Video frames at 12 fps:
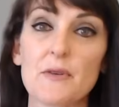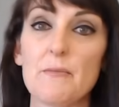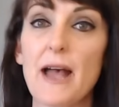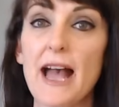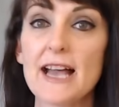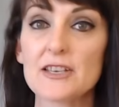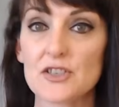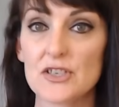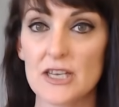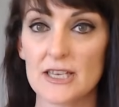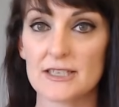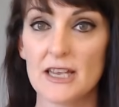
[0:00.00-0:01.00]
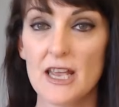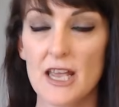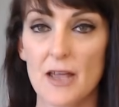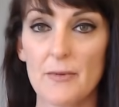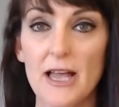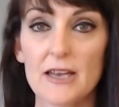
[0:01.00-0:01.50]
We're passionate
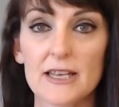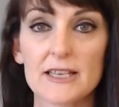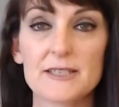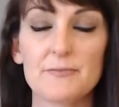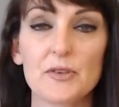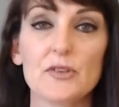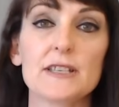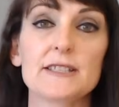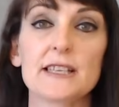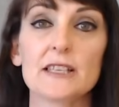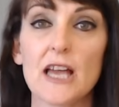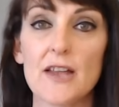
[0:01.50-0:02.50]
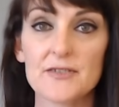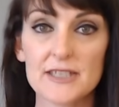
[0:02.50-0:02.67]
about experiencing life,